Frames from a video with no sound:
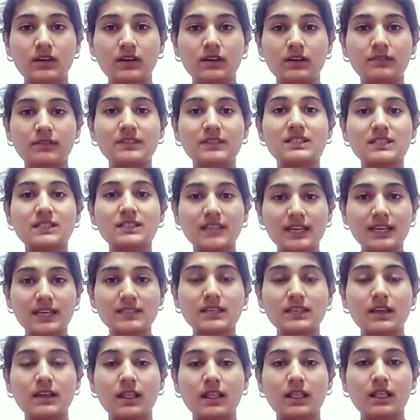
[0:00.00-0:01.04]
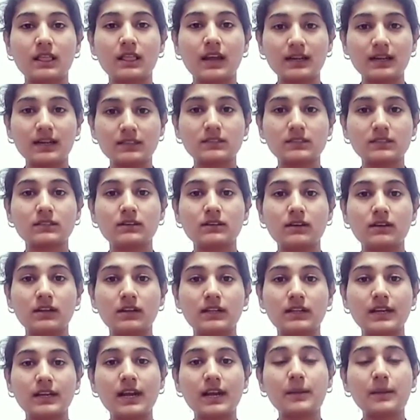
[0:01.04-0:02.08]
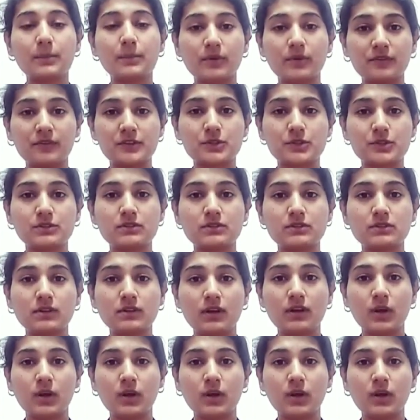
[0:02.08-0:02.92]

which says that there are provisions